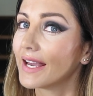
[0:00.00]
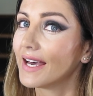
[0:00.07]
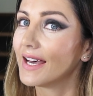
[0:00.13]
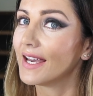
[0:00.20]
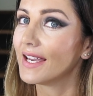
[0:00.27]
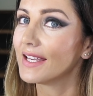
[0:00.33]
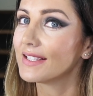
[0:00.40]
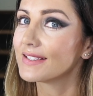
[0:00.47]
Hi
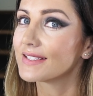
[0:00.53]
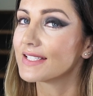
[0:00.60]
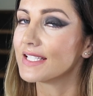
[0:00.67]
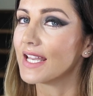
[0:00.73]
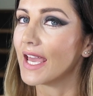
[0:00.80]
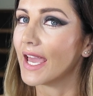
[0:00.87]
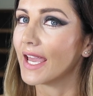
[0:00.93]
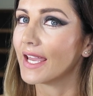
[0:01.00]
guys!
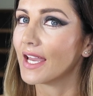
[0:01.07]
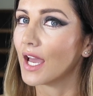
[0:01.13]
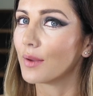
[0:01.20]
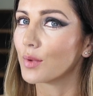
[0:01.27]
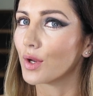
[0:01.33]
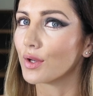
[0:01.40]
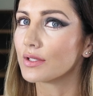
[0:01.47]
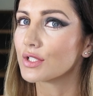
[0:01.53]
Today
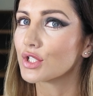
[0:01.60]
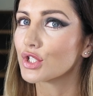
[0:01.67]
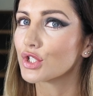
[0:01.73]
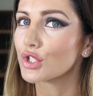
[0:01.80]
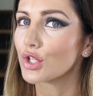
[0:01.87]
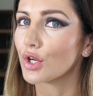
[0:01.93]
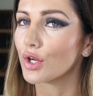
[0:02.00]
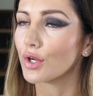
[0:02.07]
I'm going to
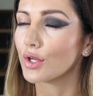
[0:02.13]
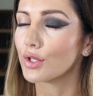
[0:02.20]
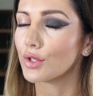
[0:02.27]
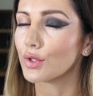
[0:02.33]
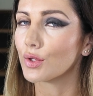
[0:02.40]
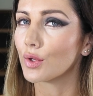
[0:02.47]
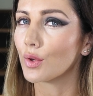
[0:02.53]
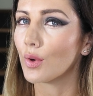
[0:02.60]
show
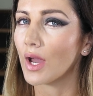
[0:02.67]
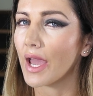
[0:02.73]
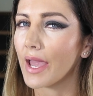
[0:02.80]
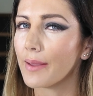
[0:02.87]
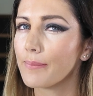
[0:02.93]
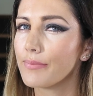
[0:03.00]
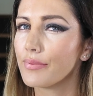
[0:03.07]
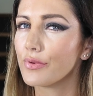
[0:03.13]
you
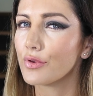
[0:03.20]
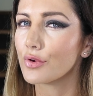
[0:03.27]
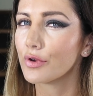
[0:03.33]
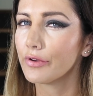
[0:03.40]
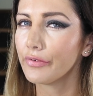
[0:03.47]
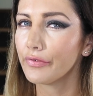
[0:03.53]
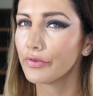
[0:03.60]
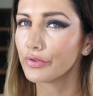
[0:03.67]
a
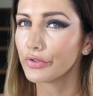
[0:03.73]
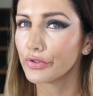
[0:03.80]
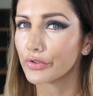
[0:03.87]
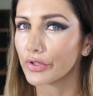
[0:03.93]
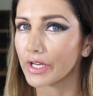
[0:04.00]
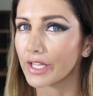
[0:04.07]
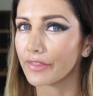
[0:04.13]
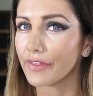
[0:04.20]
beautiful
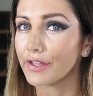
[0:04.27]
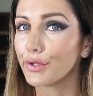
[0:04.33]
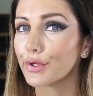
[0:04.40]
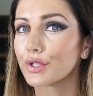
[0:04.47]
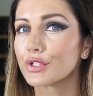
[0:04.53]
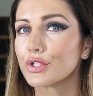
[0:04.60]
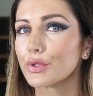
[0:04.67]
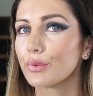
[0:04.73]
trick that you
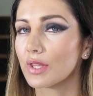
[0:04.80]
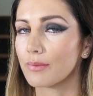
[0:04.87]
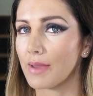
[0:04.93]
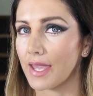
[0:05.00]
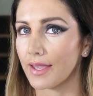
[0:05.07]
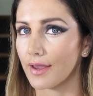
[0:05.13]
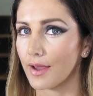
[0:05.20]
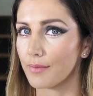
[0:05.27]
can do with
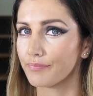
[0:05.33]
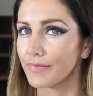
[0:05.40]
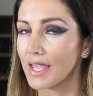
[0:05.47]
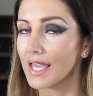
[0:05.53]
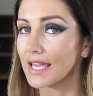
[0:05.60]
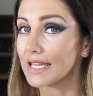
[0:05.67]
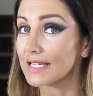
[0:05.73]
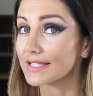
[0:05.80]
makeup.
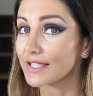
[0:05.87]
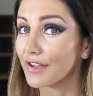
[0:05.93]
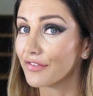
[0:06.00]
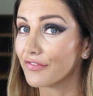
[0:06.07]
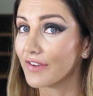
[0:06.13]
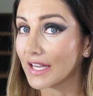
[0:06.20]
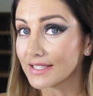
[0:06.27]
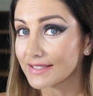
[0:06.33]
It's a
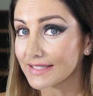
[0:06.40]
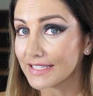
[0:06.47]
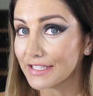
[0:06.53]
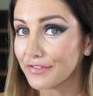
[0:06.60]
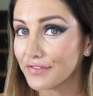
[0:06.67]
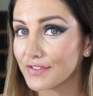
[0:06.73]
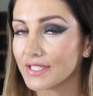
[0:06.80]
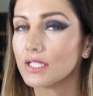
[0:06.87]

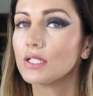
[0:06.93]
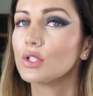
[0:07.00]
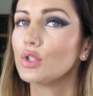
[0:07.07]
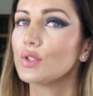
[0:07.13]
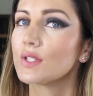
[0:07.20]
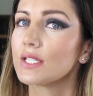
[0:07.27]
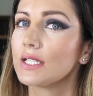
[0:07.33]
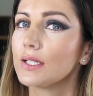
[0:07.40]
facelift
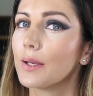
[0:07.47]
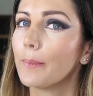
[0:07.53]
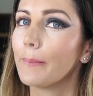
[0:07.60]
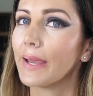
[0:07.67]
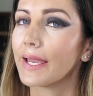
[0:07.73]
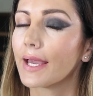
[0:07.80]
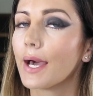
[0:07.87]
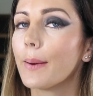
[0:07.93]
using
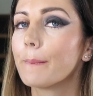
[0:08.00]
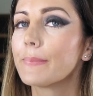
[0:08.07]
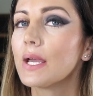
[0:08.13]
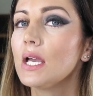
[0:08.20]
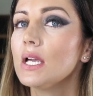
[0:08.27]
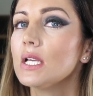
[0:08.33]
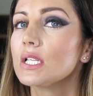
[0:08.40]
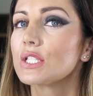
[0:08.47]
makeup.
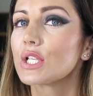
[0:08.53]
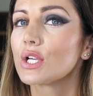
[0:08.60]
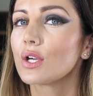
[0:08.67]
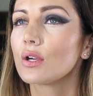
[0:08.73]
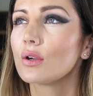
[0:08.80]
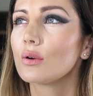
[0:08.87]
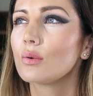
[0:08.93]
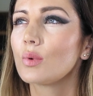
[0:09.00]

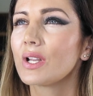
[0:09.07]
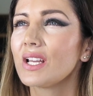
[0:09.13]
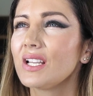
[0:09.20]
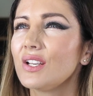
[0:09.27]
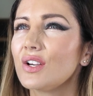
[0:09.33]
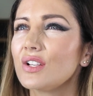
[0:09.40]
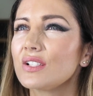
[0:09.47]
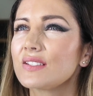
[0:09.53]
So what
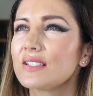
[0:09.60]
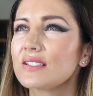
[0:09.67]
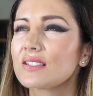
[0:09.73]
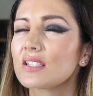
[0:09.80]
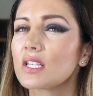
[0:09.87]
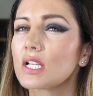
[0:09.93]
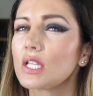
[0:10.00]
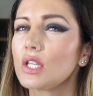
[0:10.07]
I notice
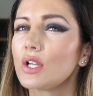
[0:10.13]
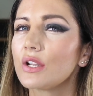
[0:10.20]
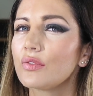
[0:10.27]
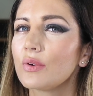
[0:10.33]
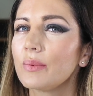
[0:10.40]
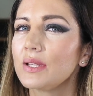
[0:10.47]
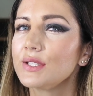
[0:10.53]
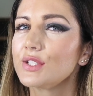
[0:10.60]
is that a lot
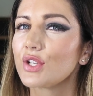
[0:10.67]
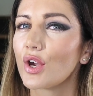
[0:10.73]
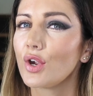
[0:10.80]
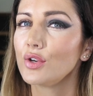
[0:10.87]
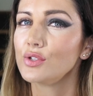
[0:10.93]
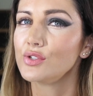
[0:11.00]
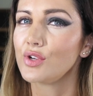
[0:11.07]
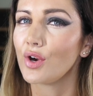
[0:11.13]
of women
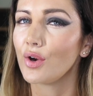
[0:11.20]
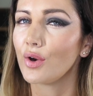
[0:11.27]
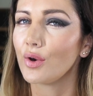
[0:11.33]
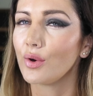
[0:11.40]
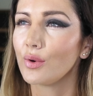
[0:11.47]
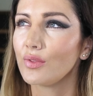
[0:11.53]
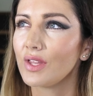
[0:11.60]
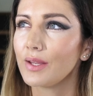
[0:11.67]
don't
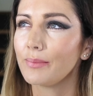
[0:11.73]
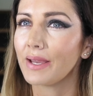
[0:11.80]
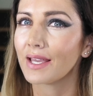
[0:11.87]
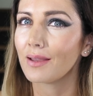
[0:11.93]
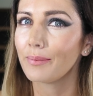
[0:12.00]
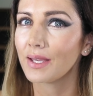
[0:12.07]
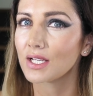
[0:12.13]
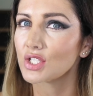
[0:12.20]
know that
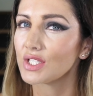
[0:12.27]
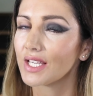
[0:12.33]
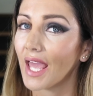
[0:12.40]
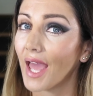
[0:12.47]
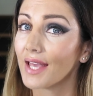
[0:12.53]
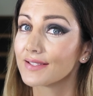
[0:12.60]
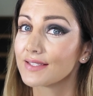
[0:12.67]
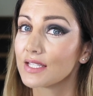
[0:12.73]
makeup actually
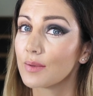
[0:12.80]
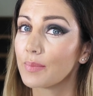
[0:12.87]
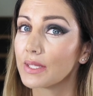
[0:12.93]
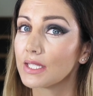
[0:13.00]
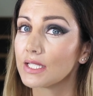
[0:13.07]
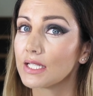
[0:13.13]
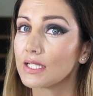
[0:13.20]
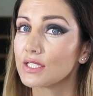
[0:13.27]
has the
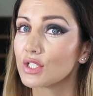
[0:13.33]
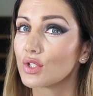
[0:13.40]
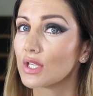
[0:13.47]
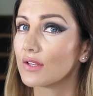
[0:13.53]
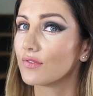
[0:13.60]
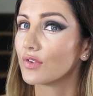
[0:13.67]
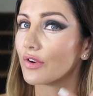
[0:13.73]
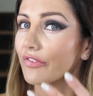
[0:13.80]
ability to
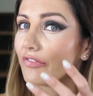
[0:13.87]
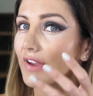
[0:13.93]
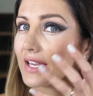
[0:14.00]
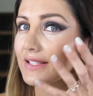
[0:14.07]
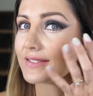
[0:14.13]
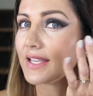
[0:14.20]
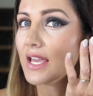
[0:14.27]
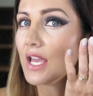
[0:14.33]
give your
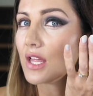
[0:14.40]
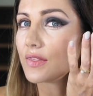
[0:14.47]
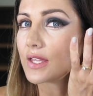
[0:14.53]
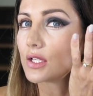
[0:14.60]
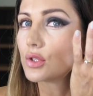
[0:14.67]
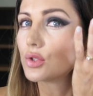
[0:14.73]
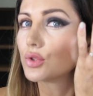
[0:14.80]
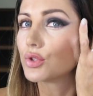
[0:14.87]
face
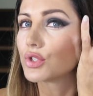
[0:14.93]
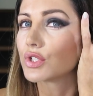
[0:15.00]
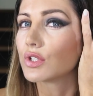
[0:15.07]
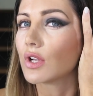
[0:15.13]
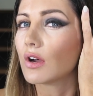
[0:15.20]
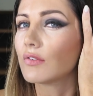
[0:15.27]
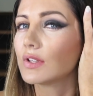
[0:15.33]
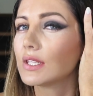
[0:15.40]
the
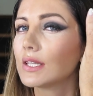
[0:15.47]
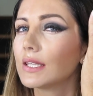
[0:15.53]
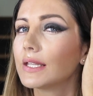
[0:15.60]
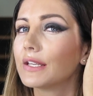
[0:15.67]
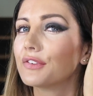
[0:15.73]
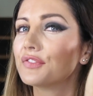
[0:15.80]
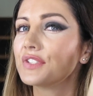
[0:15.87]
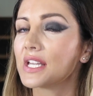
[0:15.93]
illusion of a
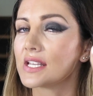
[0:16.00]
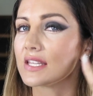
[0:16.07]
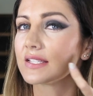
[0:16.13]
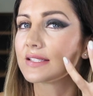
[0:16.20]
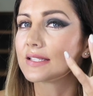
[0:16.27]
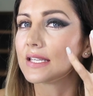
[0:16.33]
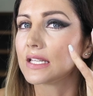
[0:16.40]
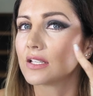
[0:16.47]
lift and the
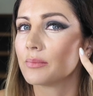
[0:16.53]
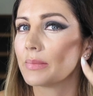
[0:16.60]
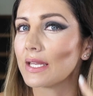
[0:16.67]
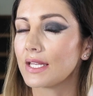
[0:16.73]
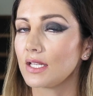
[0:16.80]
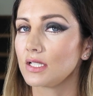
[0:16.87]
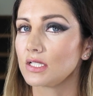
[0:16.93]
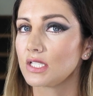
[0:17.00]
skin
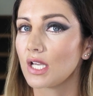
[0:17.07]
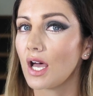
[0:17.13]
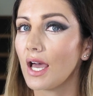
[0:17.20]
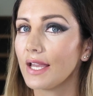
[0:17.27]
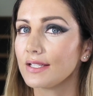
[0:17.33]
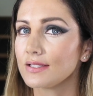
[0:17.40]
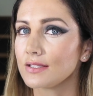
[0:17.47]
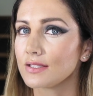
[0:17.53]
being
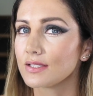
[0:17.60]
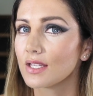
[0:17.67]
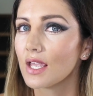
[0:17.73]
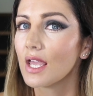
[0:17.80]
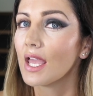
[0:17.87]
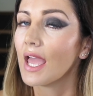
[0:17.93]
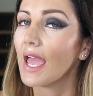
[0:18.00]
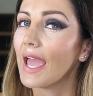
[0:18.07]
tightened.
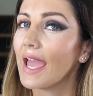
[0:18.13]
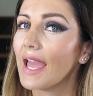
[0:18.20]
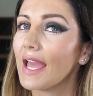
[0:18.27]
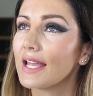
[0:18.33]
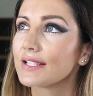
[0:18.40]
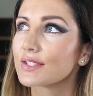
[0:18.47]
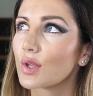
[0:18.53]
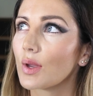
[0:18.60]

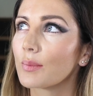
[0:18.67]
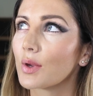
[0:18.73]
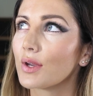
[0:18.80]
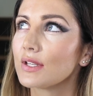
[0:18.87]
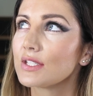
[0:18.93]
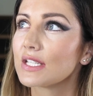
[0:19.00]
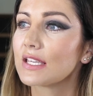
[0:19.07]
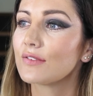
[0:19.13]
And so I'm
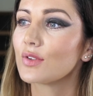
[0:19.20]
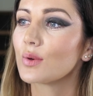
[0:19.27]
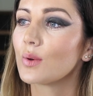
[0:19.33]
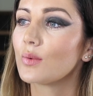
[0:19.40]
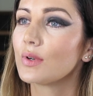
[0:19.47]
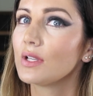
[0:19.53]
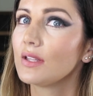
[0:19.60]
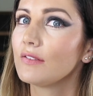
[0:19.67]
going to give you
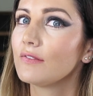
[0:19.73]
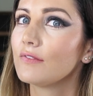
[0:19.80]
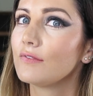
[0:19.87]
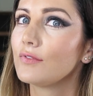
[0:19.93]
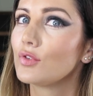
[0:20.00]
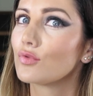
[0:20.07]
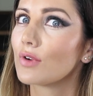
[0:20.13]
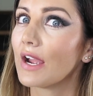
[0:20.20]
a really
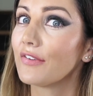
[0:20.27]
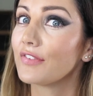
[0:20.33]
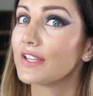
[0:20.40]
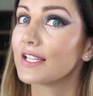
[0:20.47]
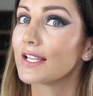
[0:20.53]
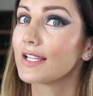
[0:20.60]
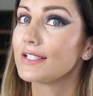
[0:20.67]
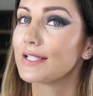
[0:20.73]

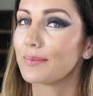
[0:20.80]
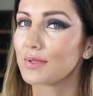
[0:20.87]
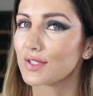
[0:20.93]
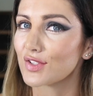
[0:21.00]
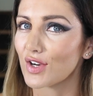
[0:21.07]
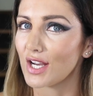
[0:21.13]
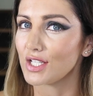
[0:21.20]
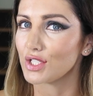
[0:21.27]
graphic
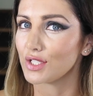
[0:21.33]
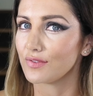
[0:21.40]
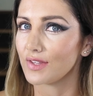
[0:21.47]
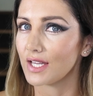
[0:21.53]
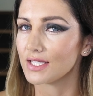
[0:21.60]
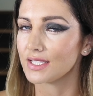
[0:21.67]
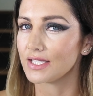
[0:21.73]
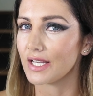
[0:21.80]
demonstration of
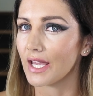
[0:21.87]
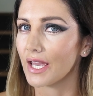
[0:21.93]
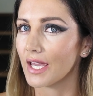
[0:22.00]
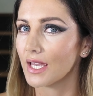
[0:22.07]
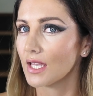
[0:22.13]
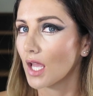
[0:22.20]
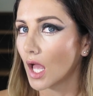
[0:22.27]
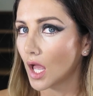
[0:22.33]
that
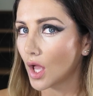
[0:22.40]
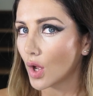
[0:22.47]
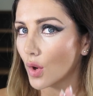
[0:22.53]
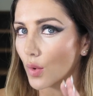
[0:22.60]
today